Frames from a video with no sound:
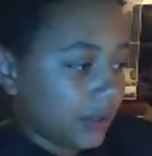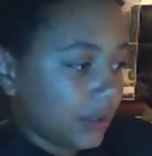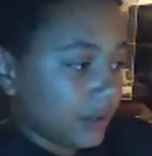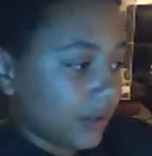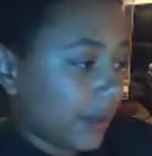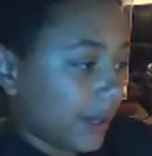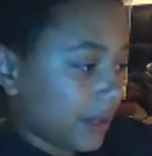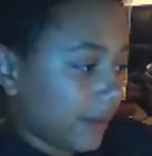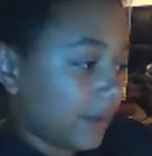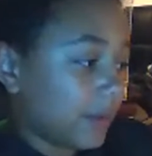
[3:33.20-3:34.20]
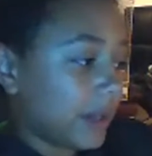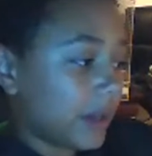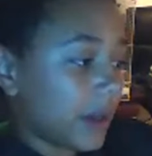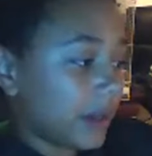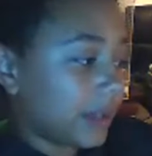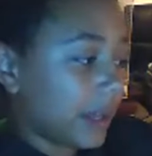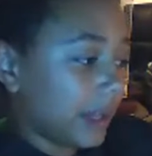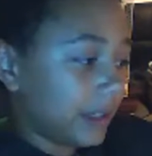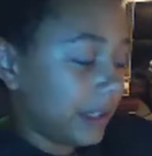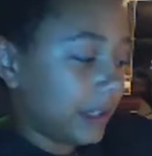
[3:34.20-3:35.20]
so like, if you eat cotton
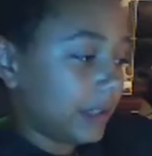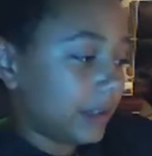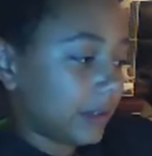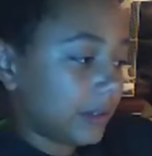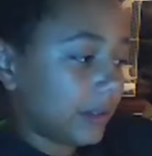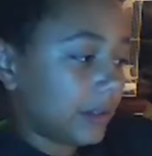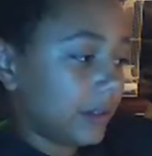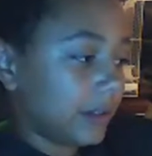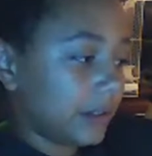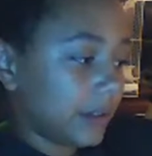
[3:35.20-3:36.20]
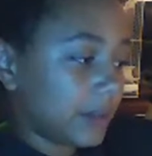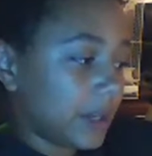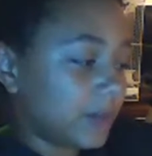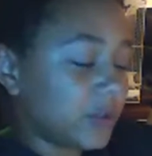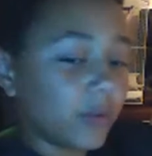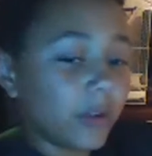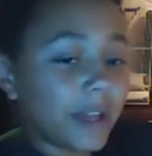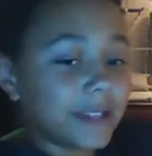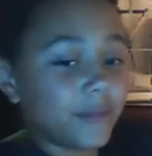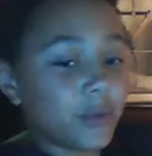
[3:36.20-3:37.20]
candy, sometimes you
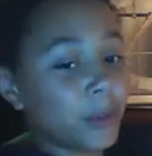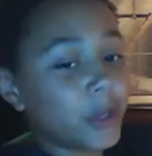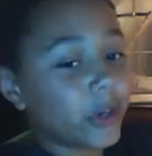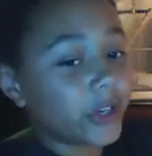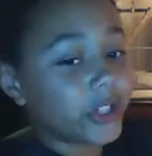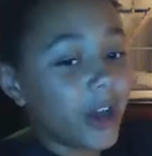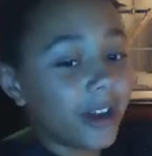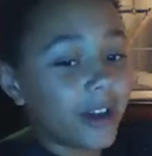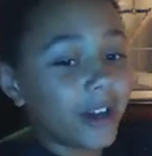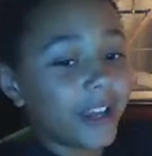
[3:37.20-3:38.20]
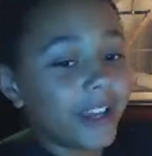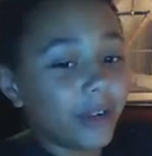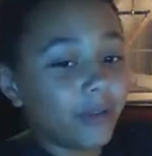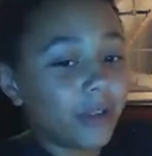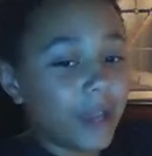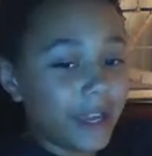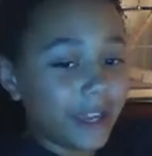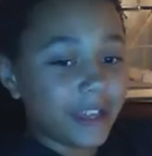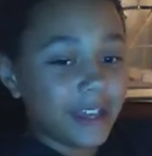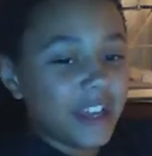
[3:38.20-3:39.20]
realize if you put your tongue on it, it will like
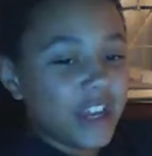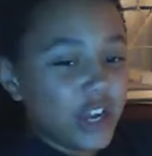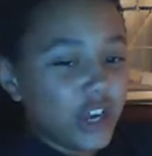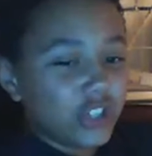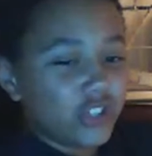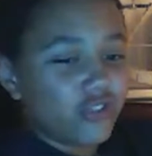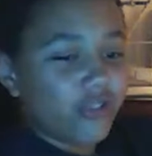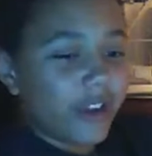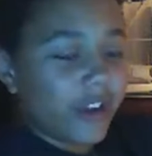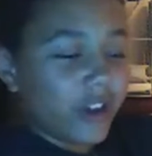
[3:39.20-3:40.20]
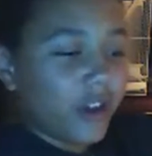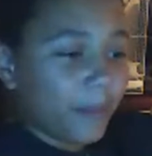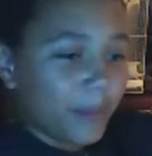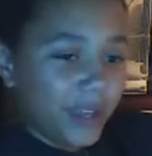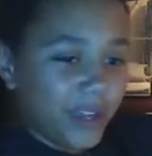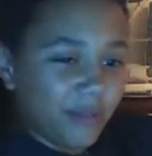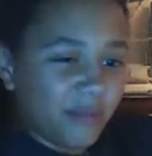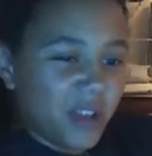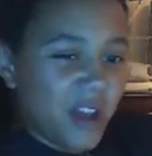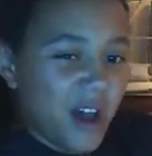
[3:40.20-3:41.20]
shrink up and
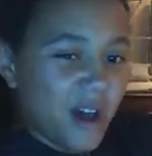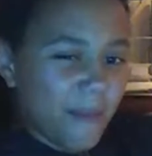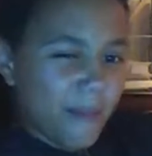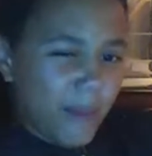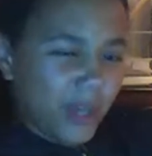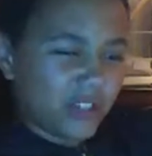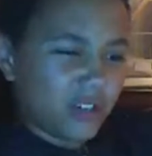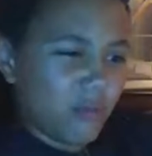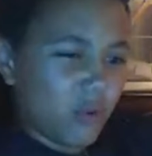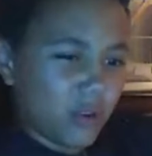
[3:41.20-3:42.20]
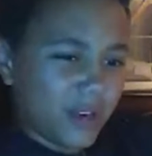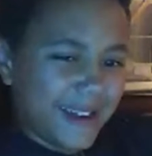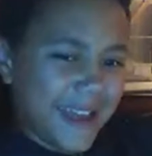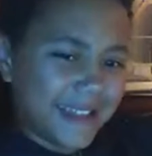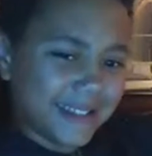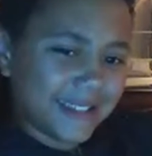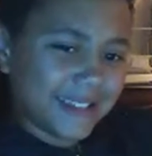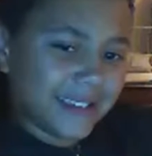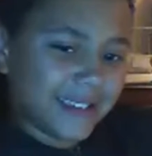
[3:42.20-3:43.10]
become much more dense.